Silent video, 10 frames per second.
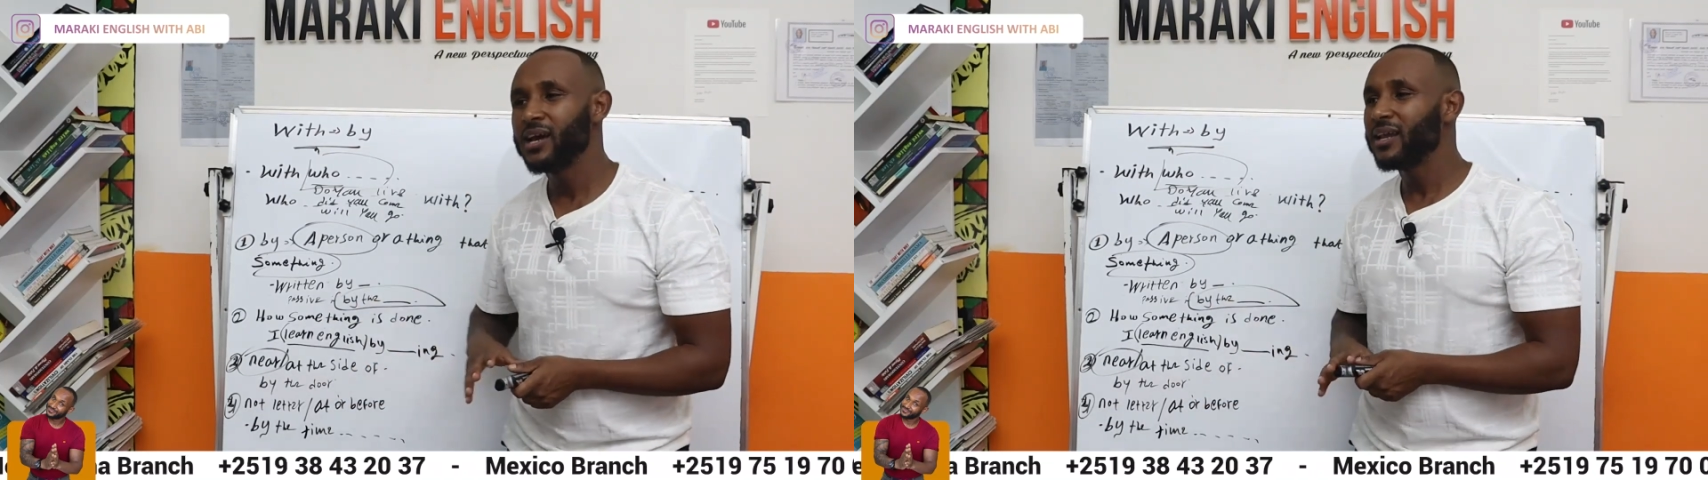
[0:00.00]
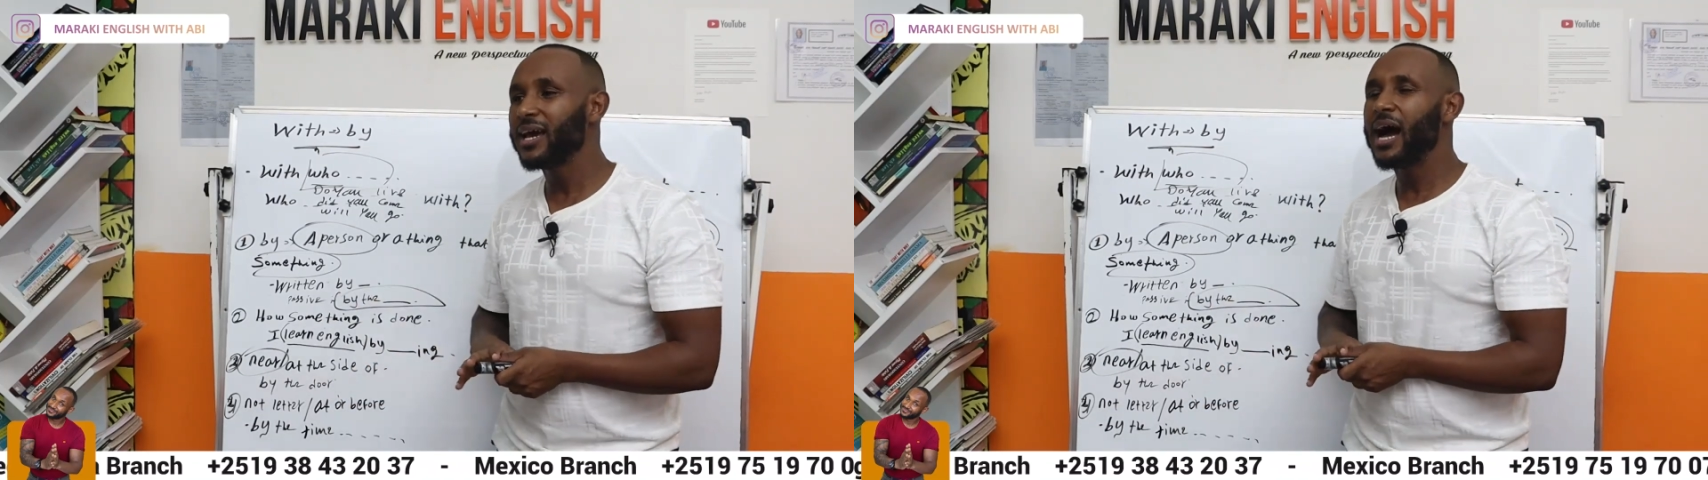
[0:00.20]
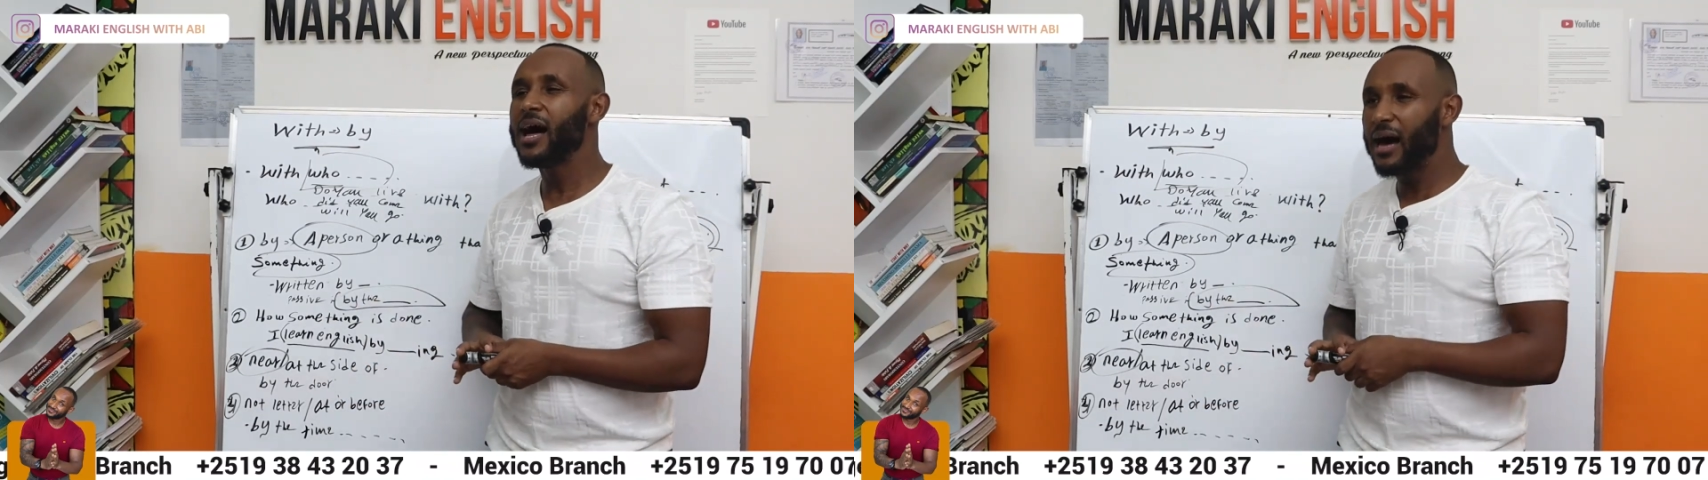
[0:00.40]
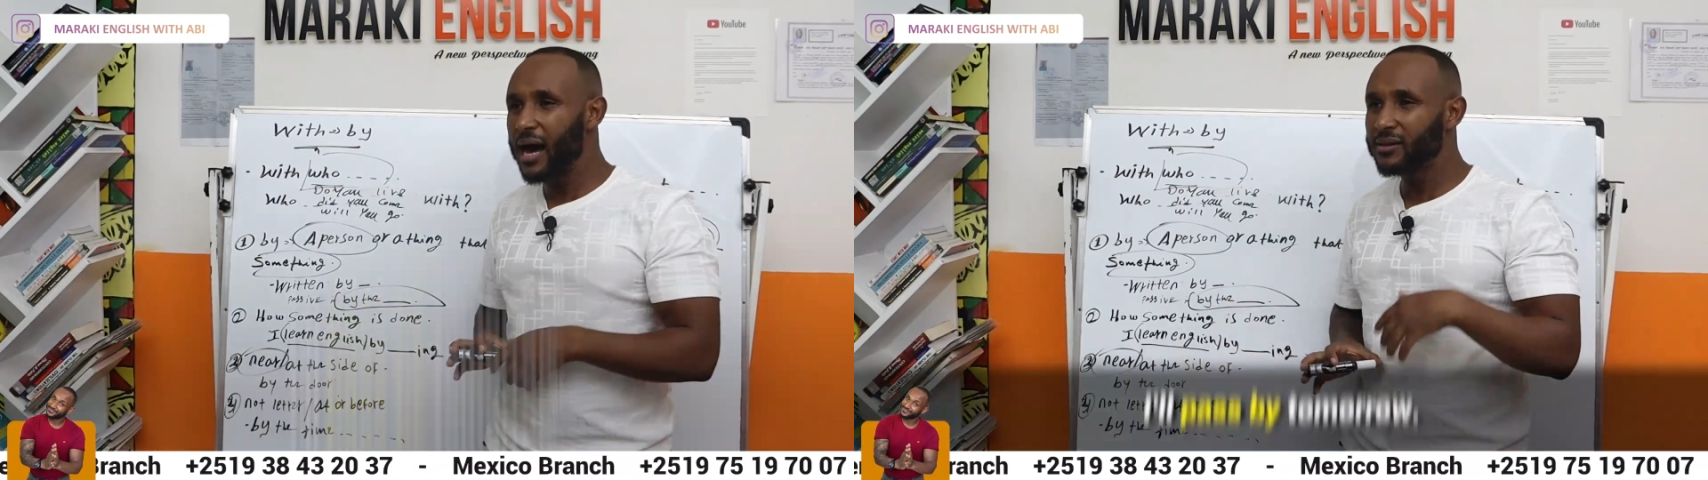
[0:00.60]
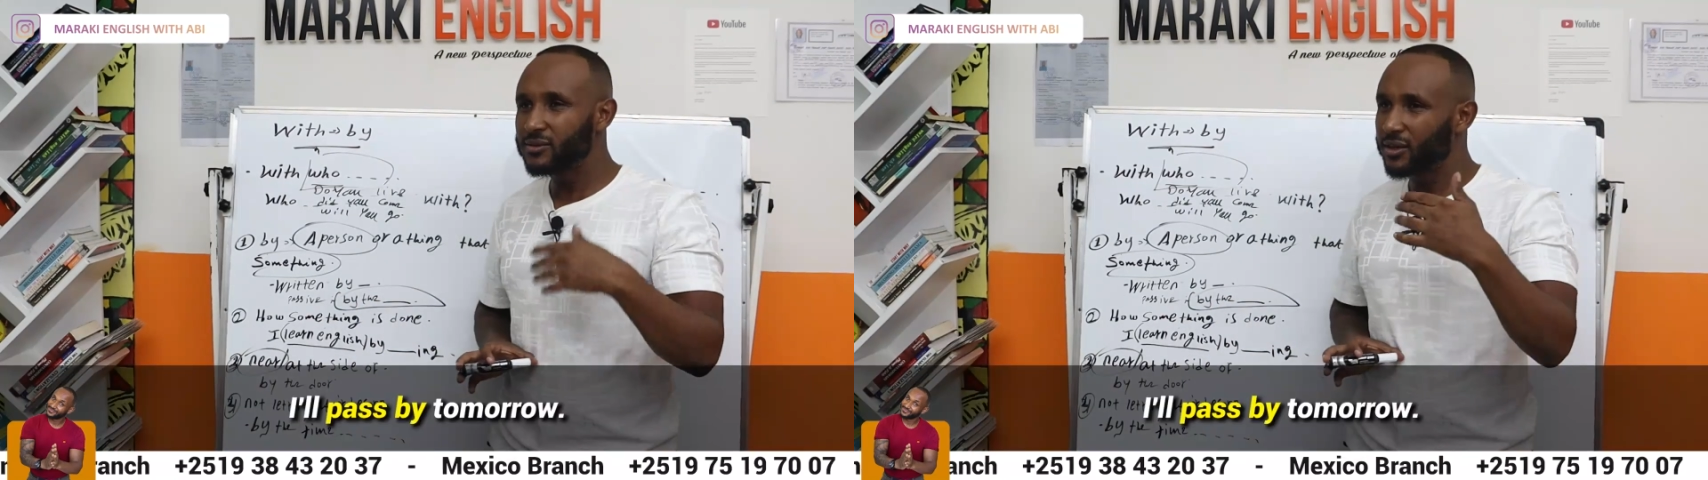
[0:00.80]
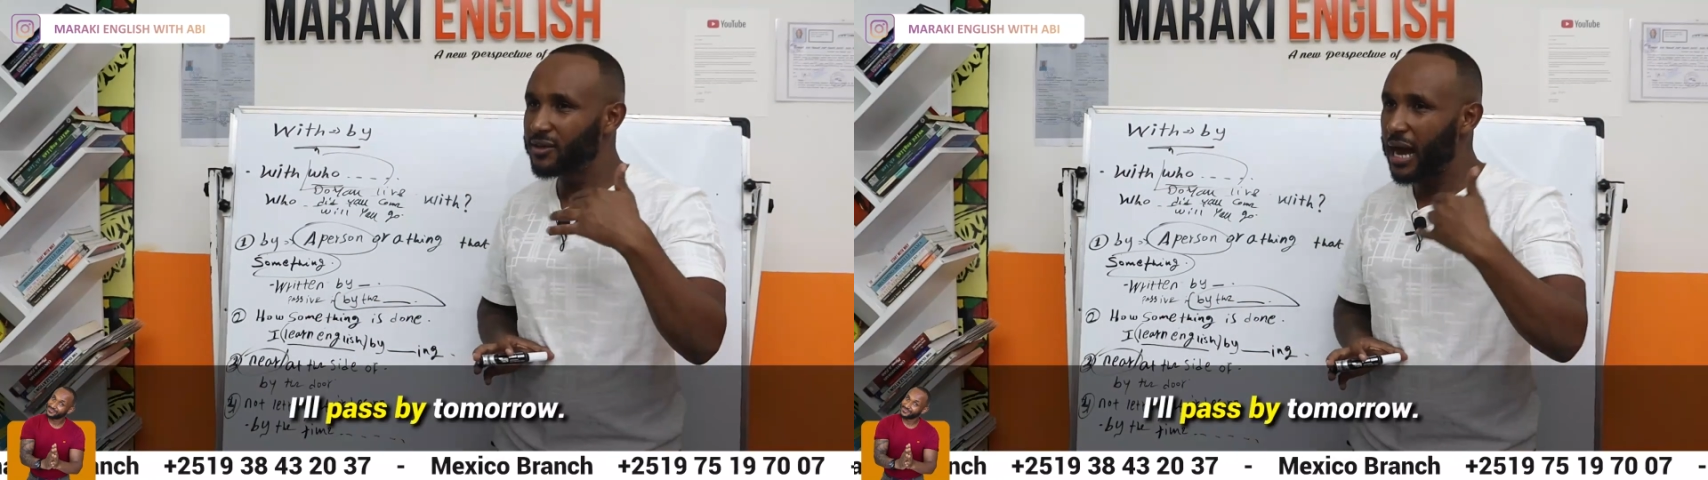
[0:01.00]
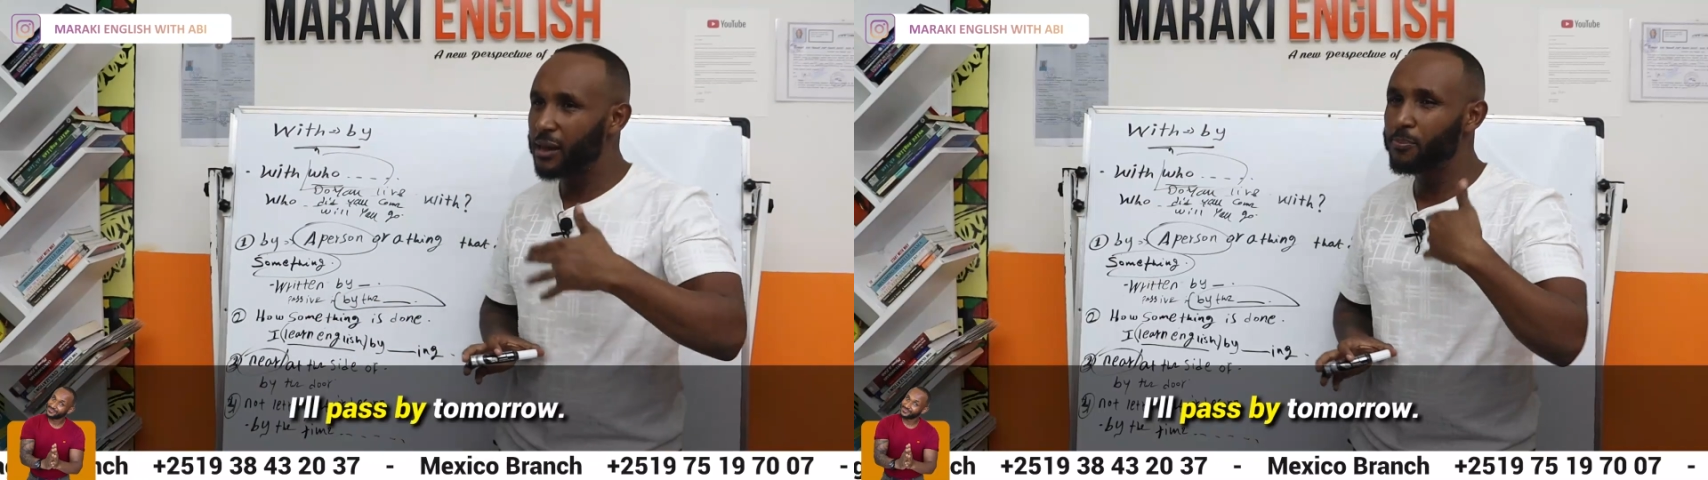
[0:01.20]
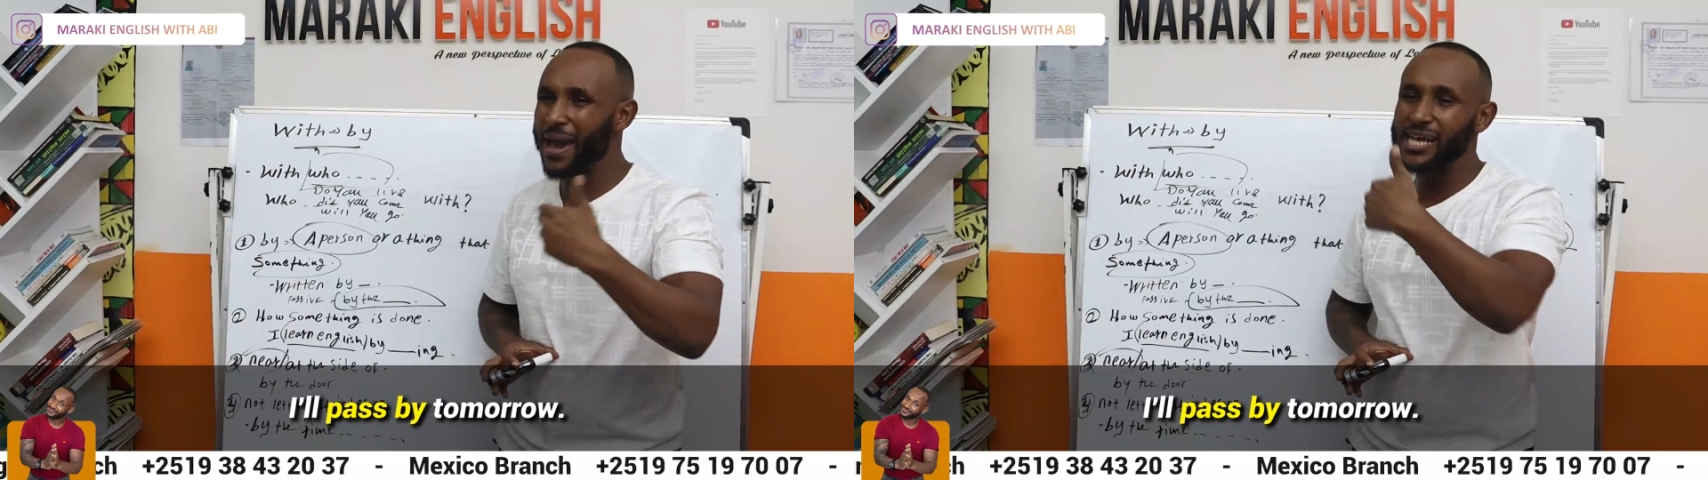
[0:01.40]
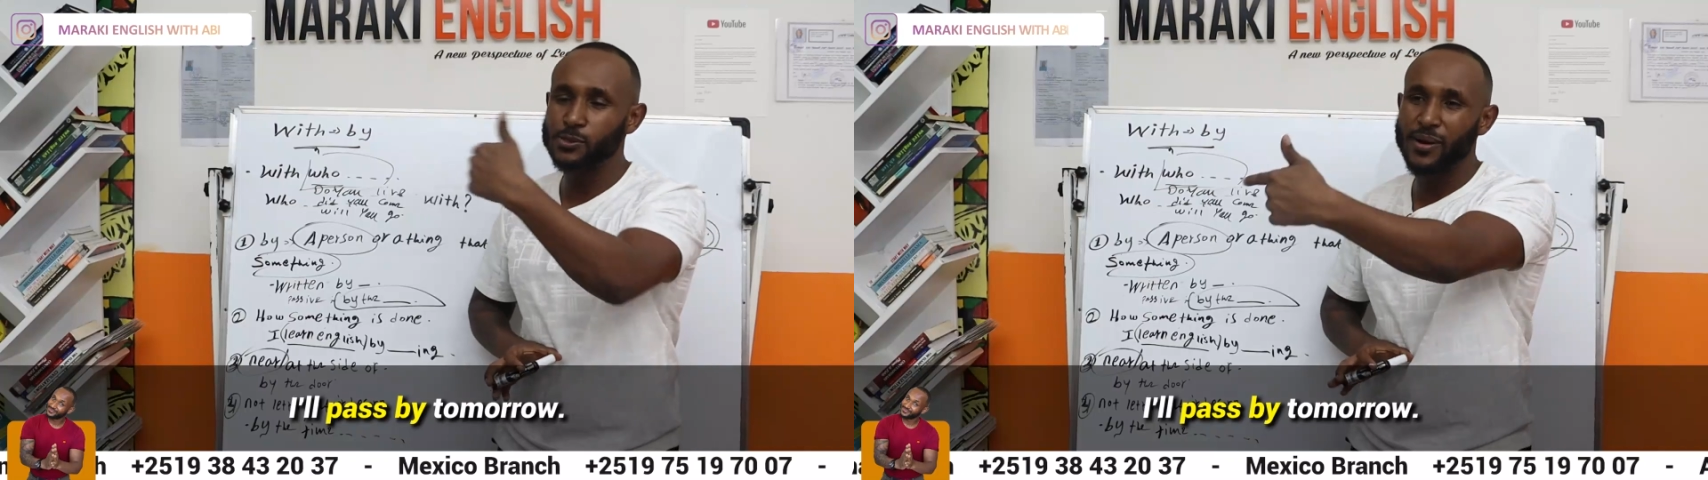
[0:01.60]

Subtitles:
Like I'll pass